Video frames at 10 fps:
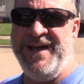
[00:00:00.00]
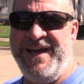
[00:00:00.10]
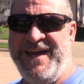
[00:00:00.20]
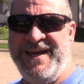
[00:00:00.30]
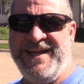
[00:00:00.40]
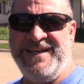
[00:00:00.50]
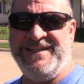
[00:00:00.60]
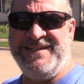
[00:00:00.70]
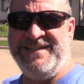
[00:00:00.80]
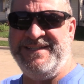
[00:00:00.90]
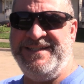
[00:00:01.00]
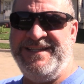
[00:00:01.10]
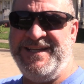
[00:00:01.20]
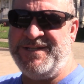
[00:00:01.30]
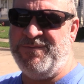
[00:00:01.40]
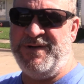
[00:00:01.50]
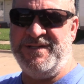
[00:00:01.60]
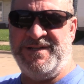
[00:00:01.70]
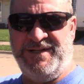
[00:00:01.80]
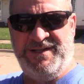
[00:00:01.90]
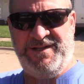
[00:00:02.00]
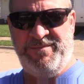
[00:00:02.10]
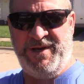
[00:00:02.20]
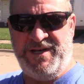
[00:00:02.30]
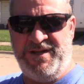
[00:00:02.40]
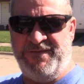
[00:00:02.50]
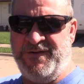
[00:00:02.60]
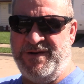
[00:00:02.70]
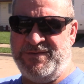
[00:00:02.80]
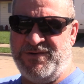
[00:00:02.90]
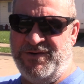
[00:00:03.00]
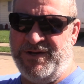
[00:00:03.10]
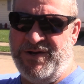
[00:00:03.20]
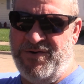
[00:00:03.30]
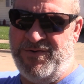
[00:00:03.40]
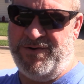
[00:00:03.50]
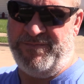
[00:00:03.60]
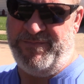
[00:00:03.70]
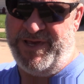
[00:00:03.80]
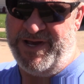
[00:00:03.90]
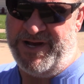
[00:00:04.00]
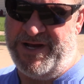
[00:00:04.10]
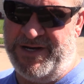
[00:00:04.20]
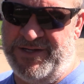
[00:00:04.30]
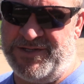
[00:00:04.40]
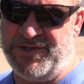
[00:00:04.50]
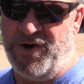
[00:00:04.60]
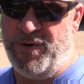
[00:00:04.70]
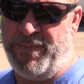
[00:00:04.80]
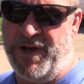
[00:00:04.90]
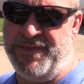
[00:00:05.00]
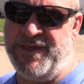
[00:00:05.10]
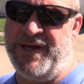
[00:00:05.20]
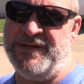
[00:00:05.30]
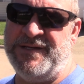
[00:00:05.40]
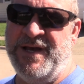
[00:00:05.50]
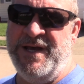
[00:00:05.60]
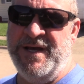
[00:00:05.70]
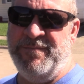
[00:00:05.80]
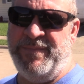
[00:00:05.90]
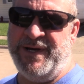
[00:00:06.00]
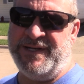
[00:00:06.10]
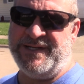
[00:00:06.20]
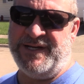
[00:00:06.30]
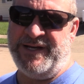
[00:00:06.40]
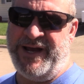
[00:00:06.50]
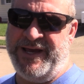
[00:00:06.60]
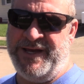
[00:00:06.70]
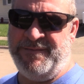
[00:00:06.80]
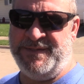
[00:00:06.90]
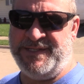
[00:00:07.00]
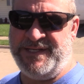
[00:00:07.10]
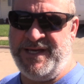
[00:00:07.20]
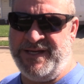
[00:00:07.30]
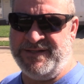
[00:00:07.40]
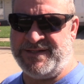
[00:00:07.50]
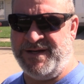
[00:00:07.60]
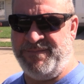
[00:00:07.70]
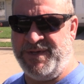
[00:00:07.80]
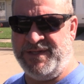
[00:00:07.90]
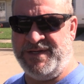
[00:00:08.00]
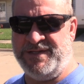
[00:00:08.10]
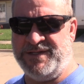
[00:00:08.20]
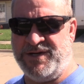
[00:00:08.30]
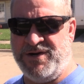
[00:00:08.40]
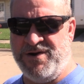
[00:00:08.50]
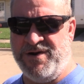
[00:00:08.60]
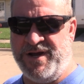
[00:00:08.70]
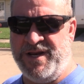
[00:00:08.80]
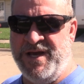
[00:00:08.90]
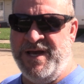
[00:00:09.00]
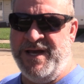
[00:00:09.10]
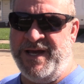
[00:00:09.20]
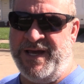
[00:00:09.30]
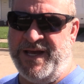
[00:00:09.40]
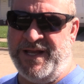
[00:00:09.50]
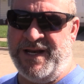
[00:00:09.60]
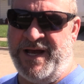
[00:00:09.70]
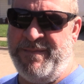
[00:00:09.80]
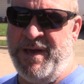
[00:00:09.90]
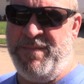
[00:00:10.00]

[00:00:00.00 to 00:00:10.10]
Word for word: and this one's a little bit different. I'm sort of going beyond the scope on things, but uh, I am seeing something that is occurring, and I may